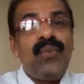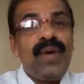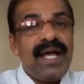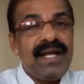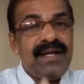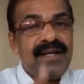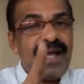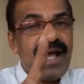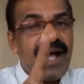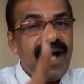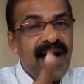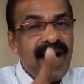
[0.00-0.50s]

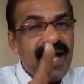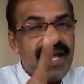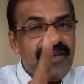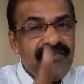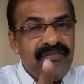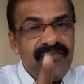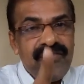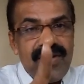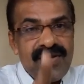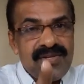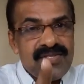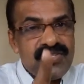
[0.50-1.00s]
when i
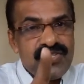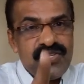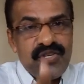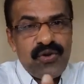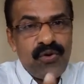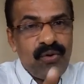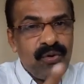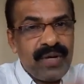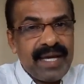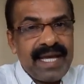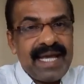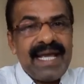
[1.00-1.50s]
was
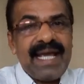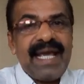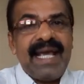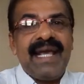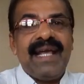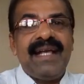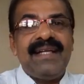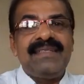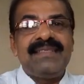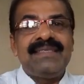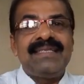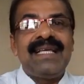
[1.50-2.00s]
your
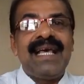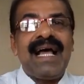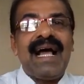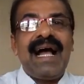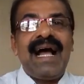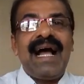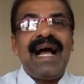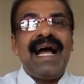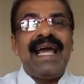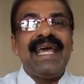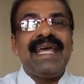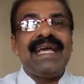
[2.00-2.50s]
age
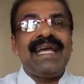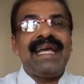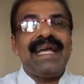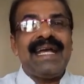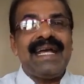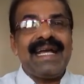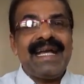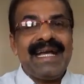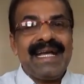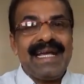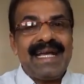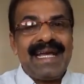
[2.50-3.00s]
i
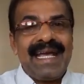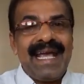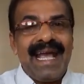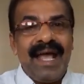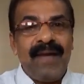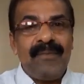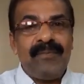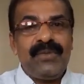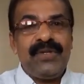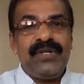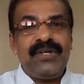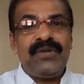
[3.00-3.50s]

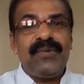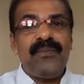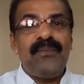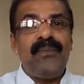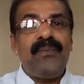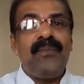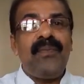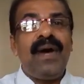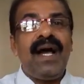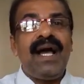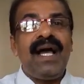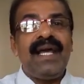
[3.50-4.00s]
kept
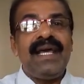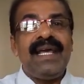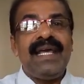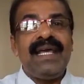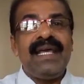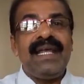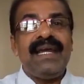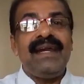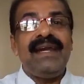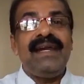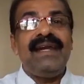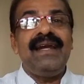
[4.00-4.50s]
my
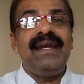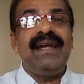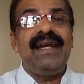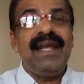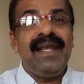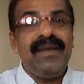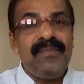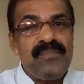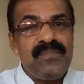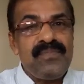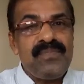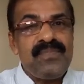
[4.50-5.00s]

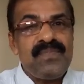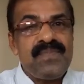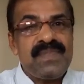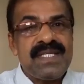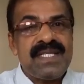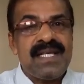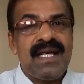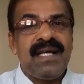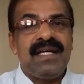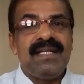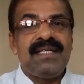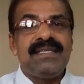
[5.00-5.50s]
limbs
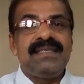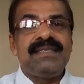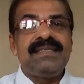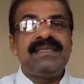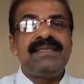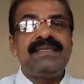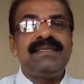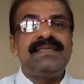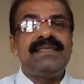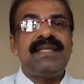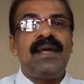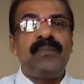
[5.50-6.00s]

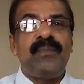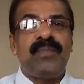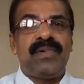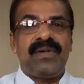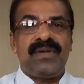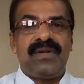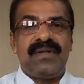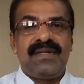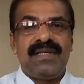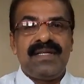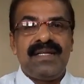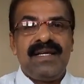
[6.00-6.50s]

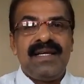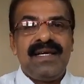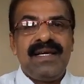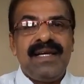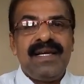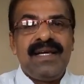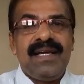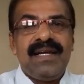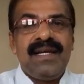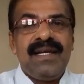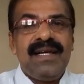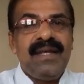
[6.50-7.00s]
supple.
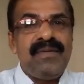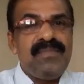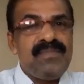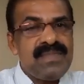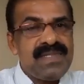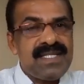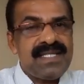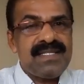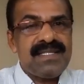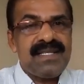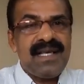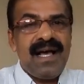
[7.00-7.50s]

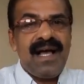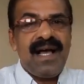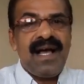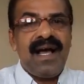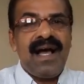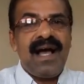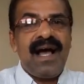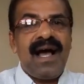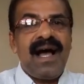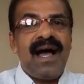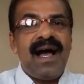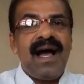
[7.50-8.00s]
Limbs,
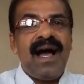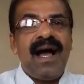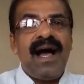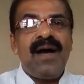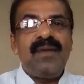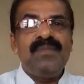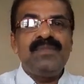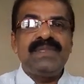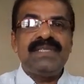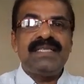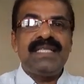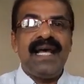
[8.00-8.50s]

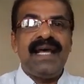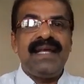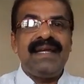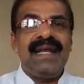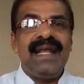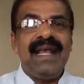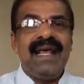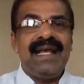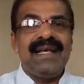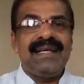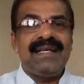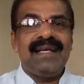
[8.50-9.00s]
arms and
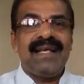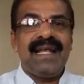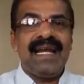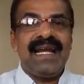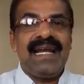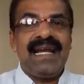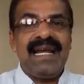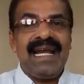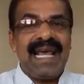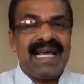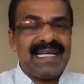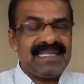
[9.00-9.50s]

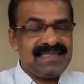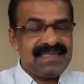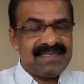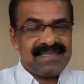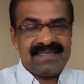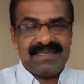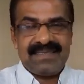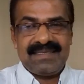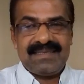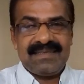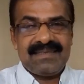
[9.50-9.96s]
legs.